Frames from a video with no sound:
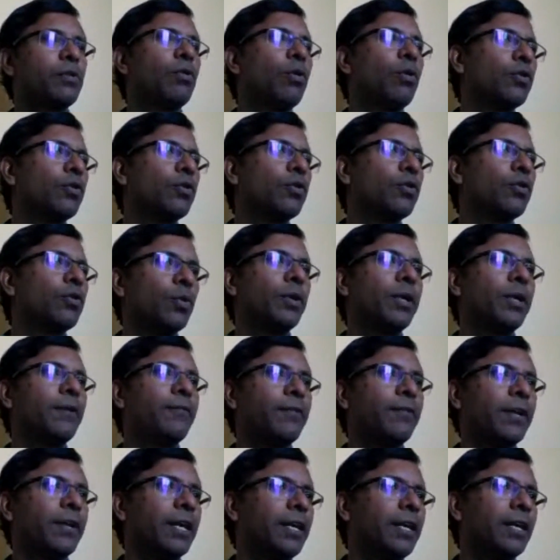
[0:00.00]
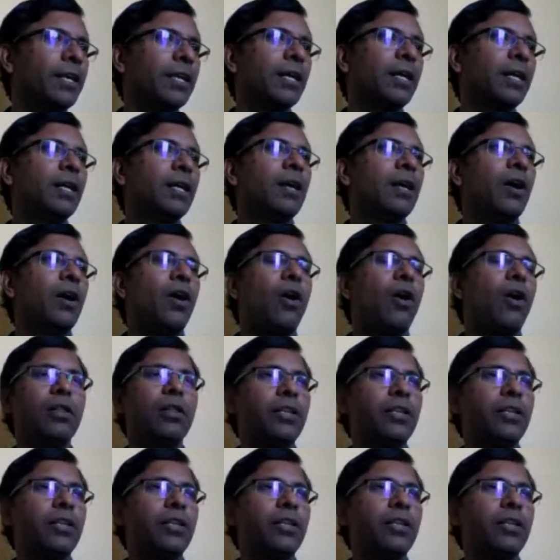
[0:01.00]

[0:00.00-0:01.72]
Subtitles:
all the nooks and corners of